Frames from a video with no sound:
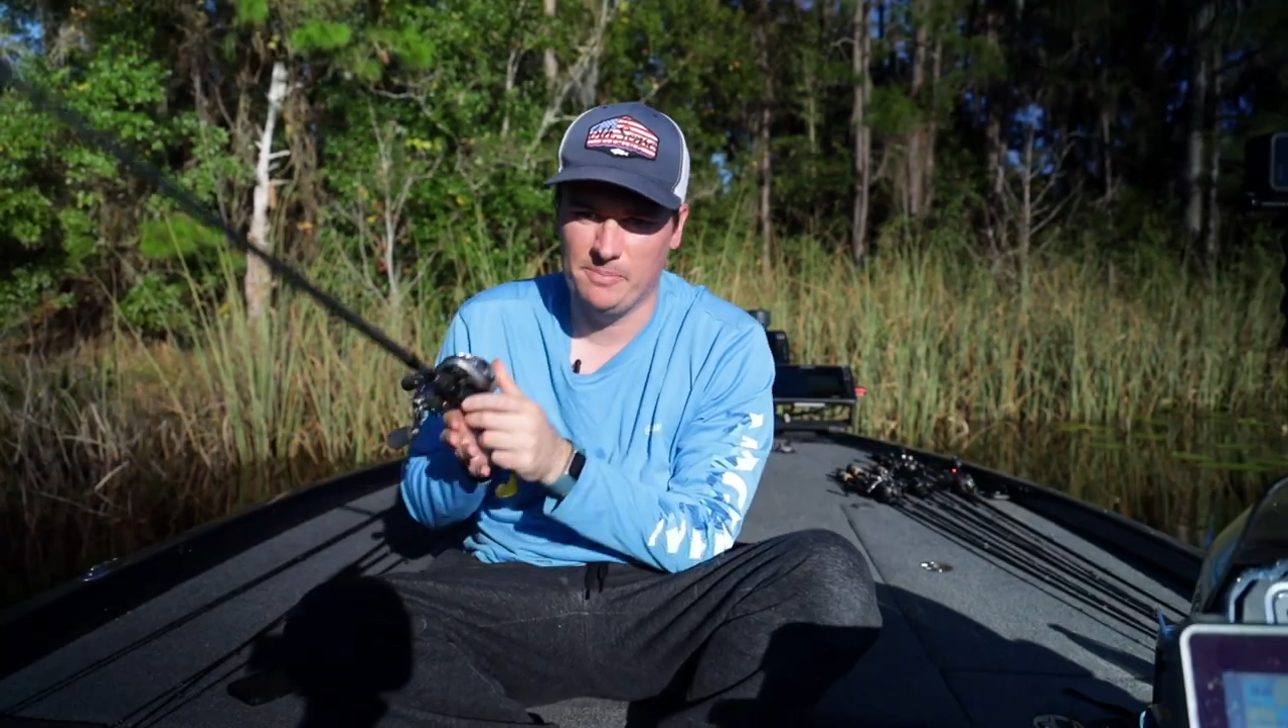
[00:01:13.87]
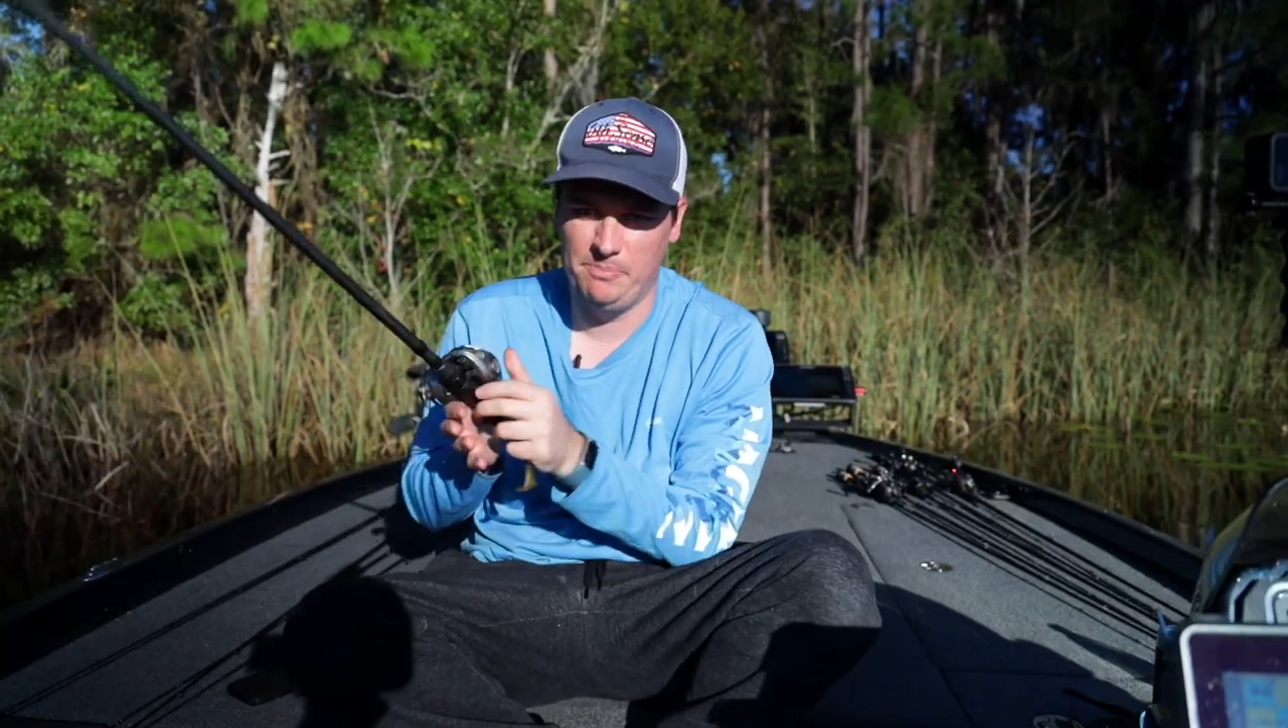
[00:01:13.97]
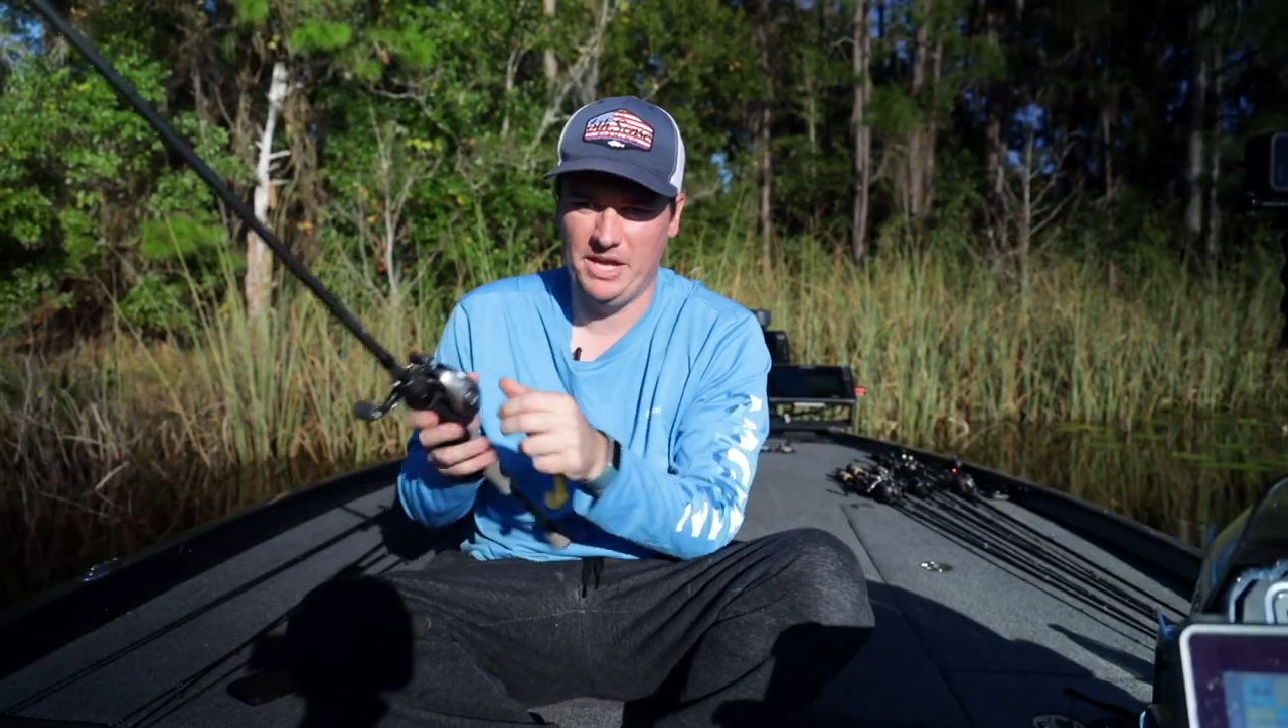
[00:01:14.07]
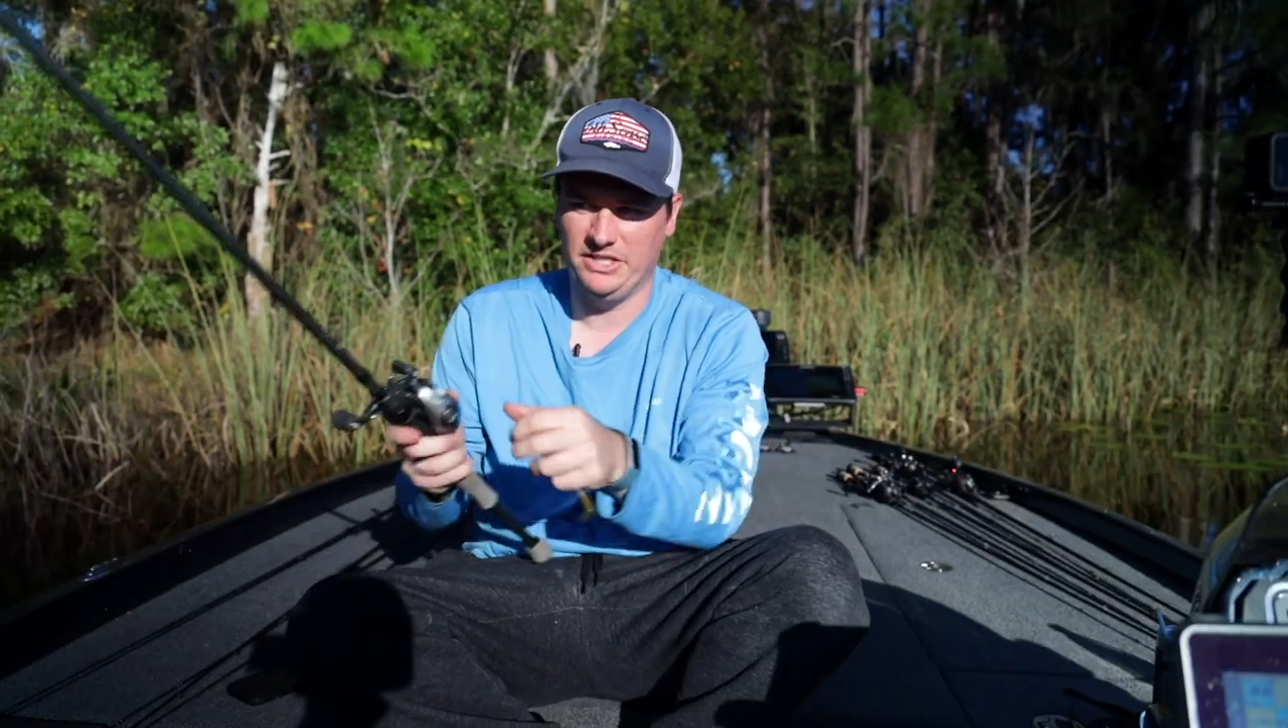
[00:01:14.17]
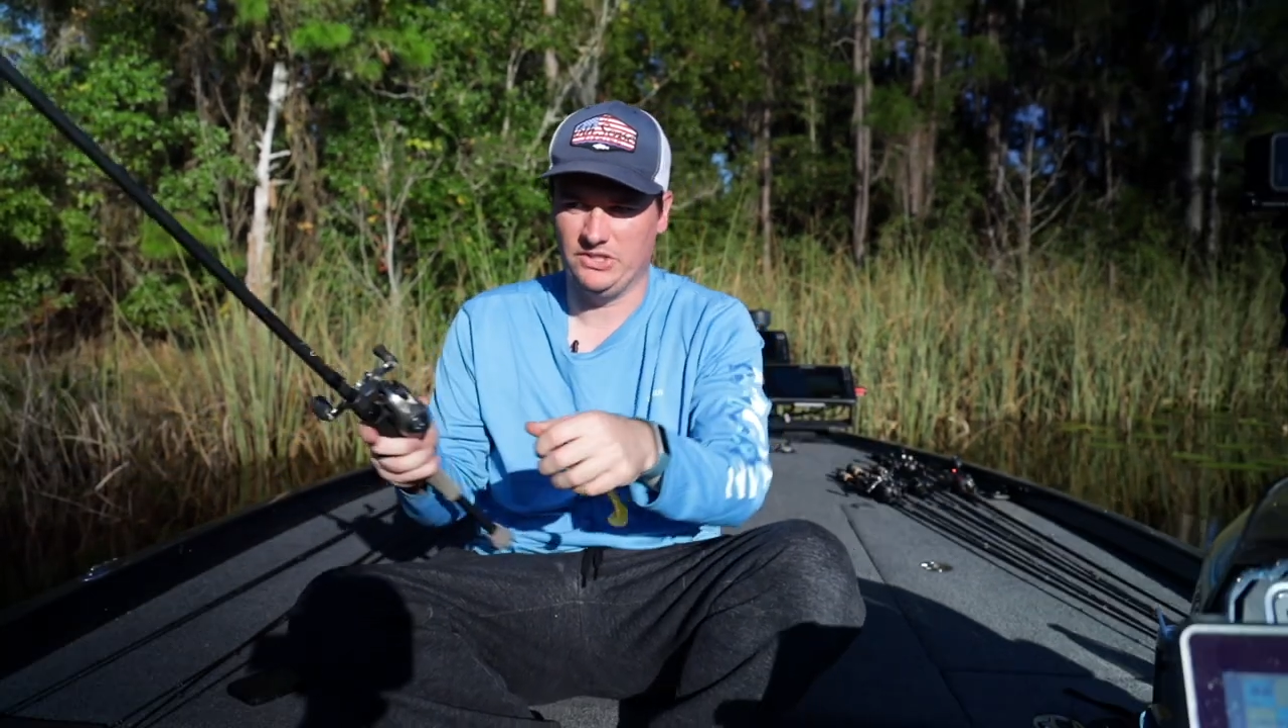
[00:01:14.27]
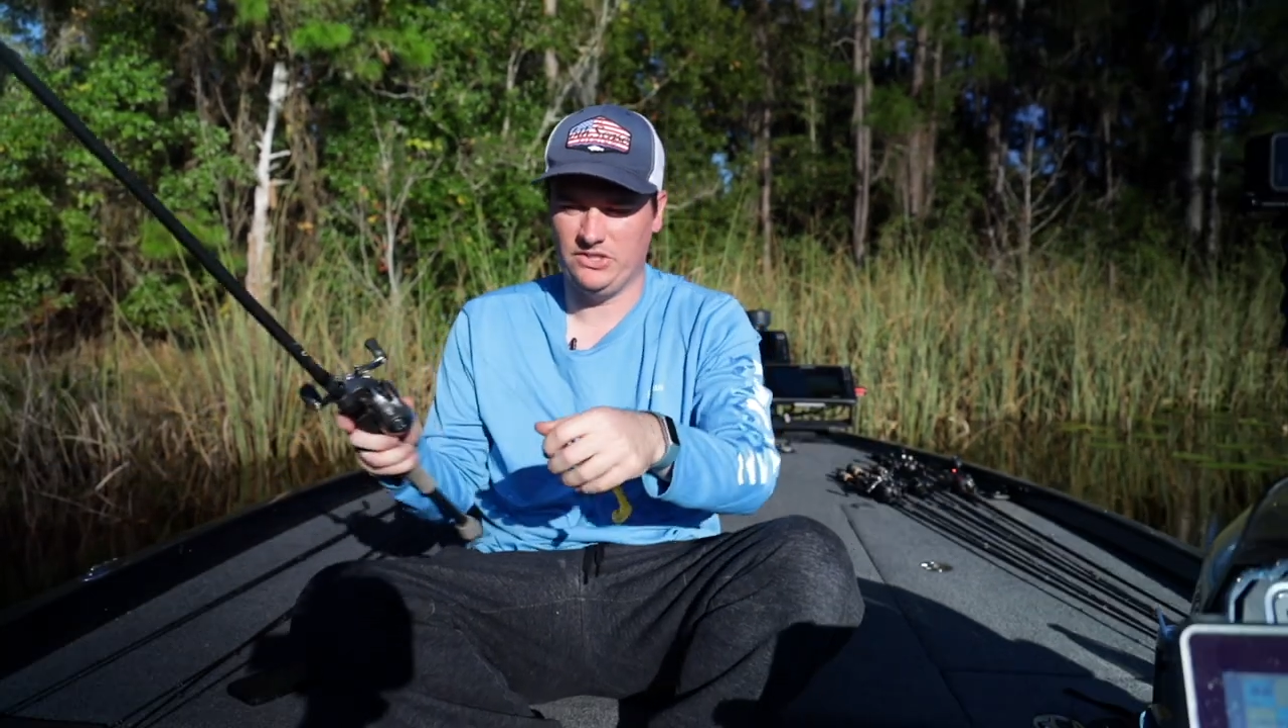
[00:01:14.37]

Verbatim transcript: bait